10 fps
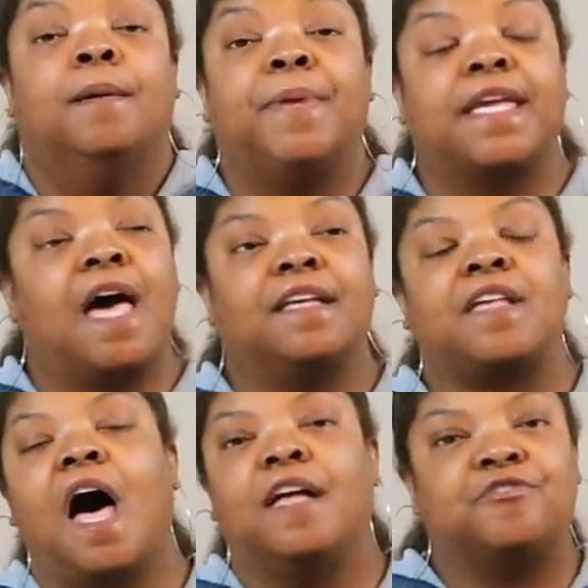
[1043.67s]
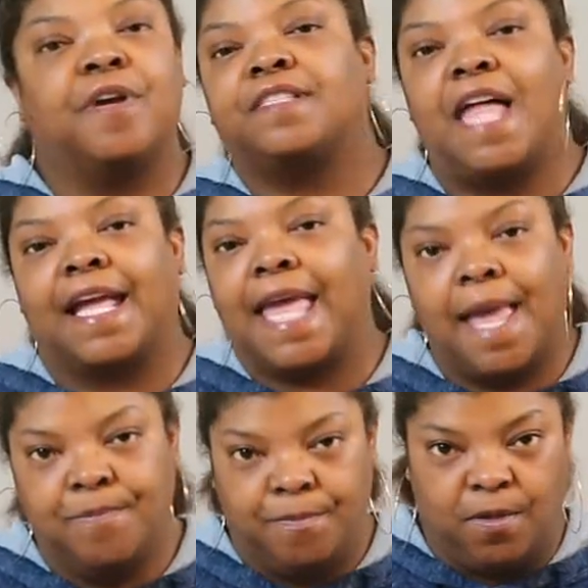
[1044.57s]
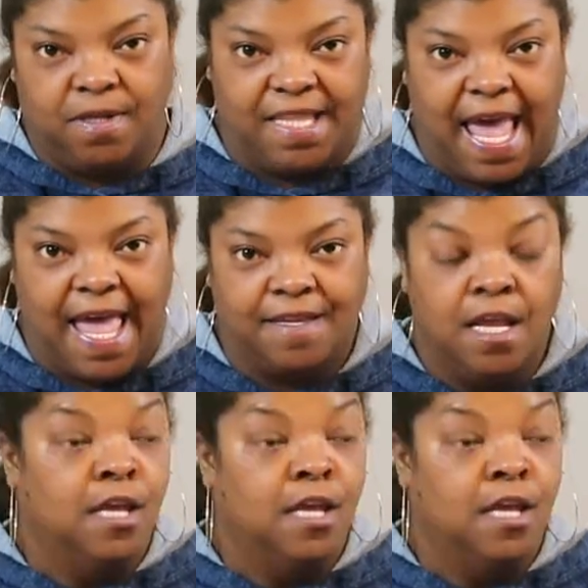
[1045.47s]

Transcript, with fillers: because Andrei's not capable of that.